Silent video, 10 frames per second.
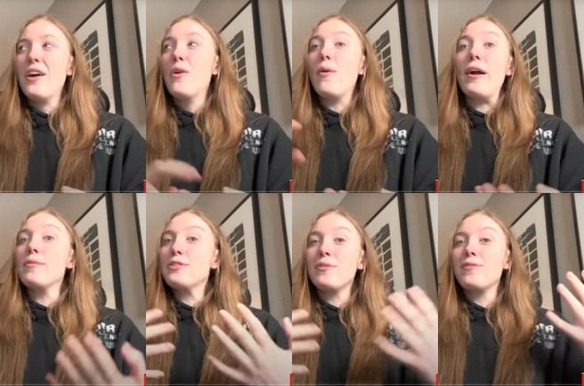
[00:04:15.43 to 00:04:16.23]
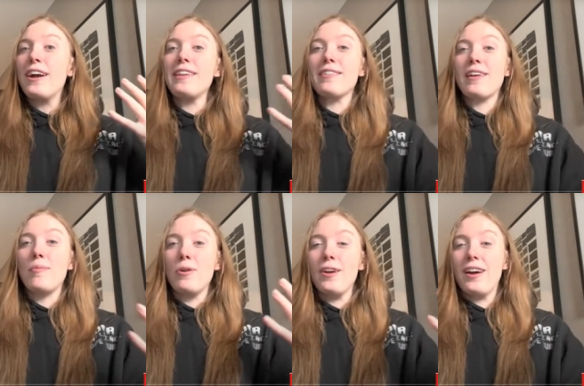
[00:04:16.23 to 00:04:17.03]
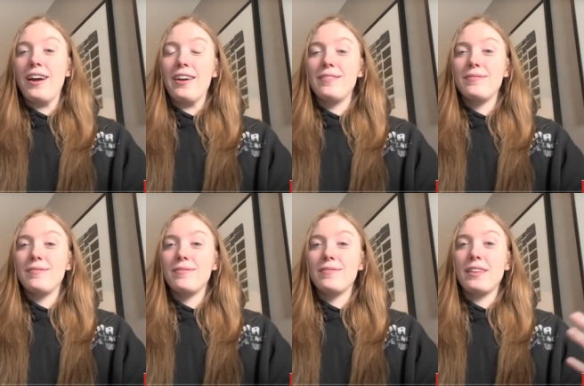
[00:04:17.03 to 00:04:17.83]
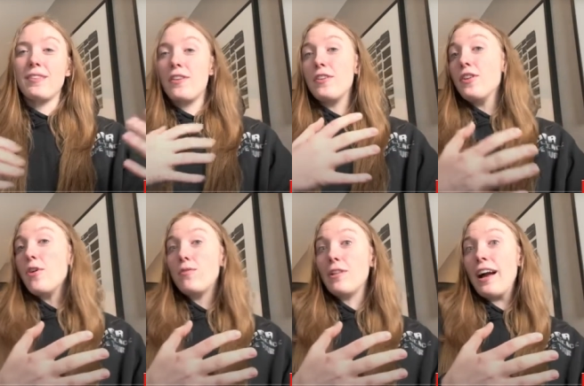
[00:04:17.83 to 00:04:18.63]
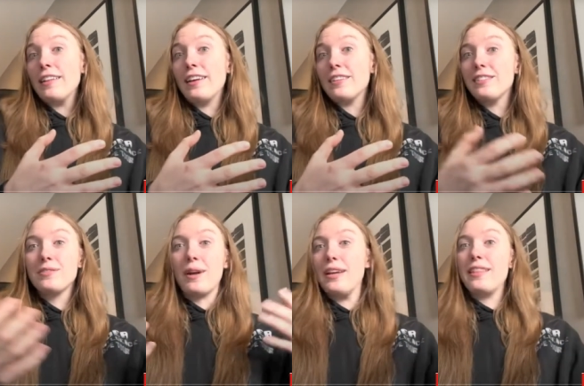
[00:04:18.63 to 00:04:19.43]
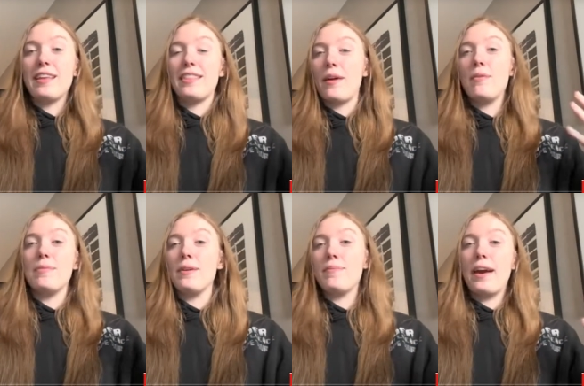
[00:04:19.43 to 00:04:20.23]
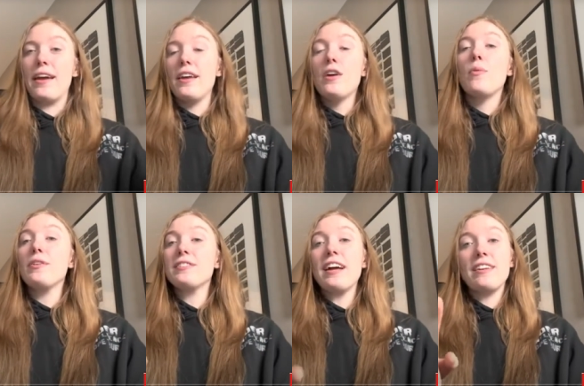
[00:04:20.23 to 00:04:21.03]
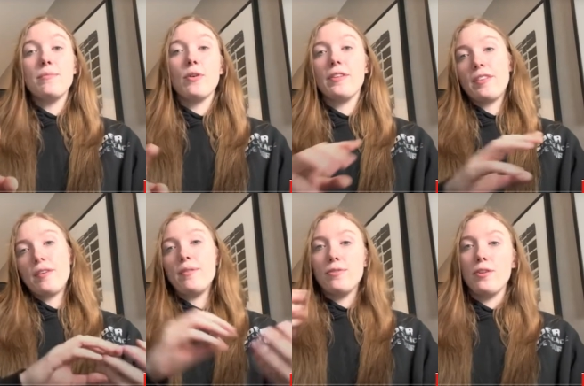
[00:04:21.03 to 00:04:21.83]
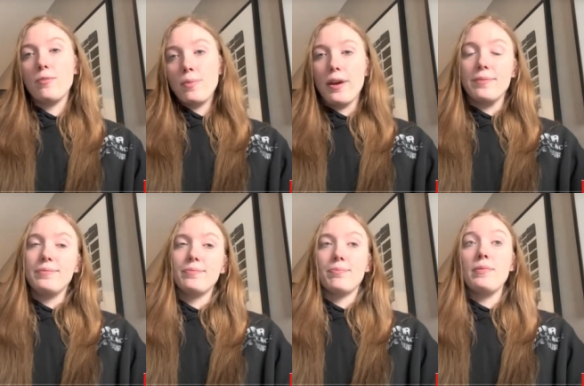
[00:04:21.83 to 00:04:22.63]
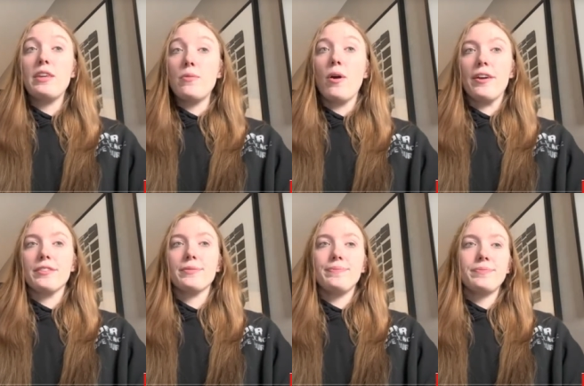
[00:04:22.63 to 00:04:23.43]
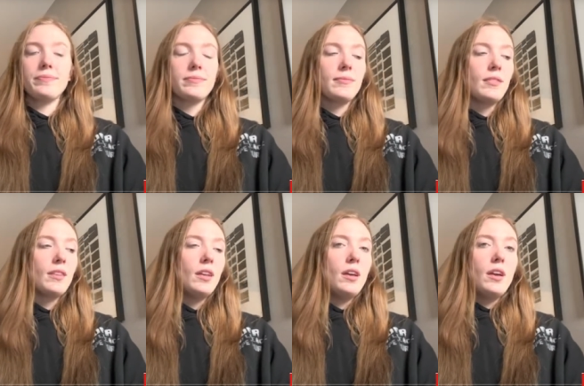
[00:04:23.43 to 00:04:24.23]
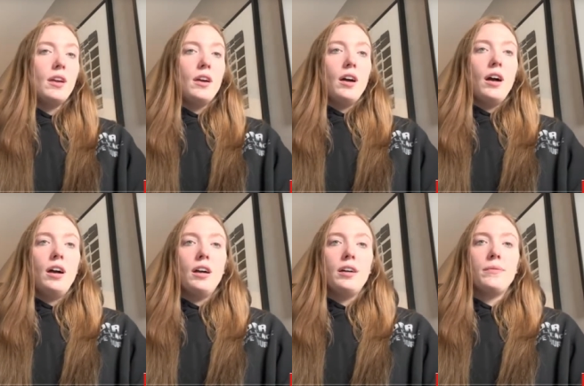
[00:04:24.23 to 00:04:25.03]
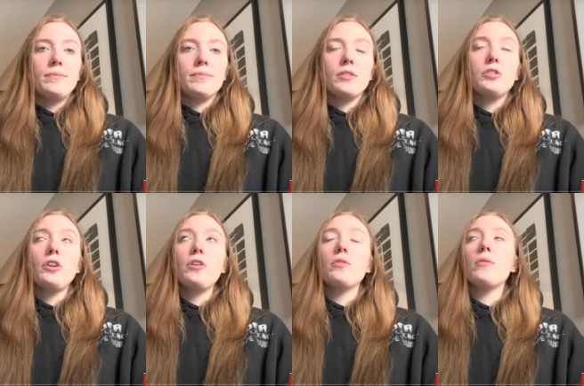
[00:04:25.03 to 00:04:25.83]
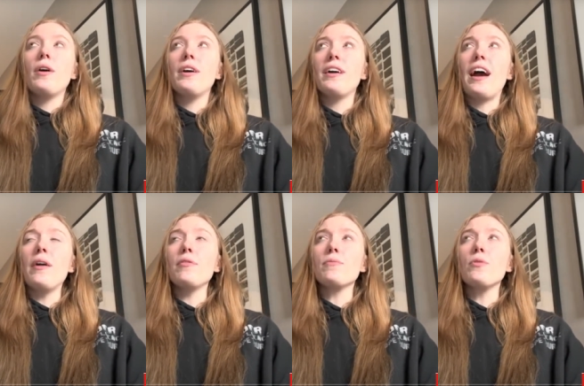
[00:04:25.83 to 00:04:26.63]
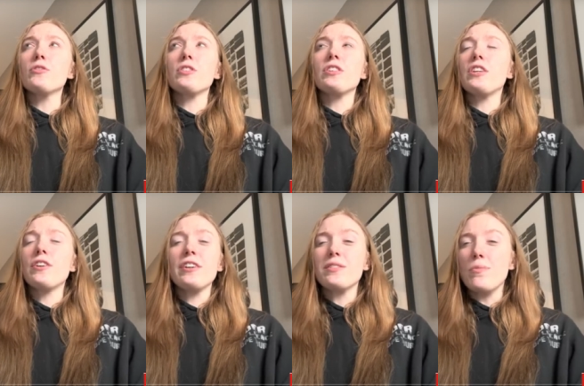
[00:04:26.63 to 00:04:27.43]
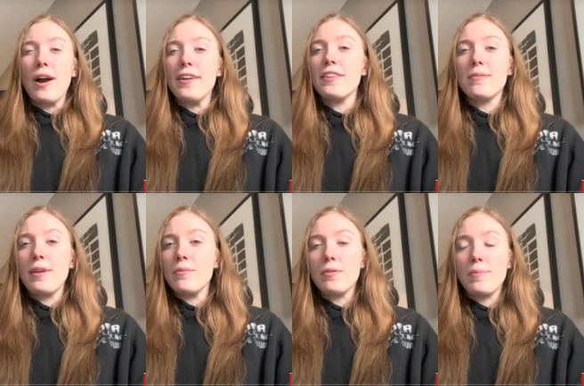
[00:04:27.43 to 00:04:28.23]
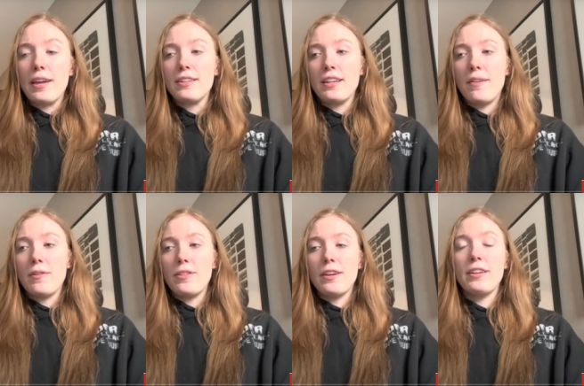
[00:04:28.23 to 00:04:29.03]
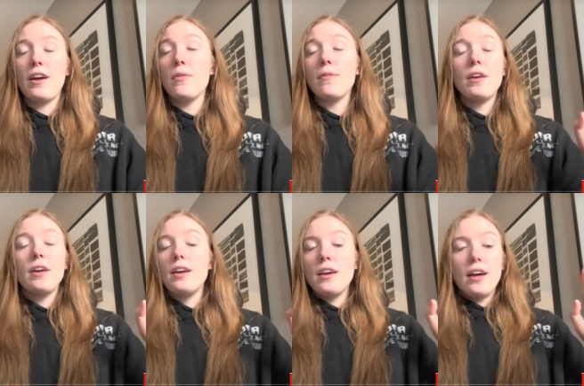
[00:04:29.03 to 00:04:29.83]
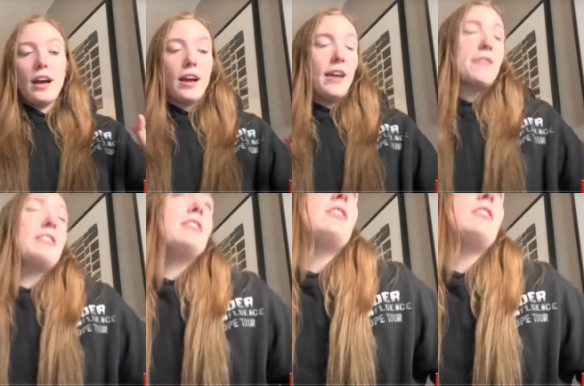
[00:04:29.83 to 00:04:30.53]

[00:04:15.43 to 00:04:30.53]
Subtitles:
why would you invite someone on that's on the no-fly list, right? That would be a bad... Well, he's not anymore. That's how he flew, but he was. So I was more just curious why this man was banned on everything. Now, I've seen a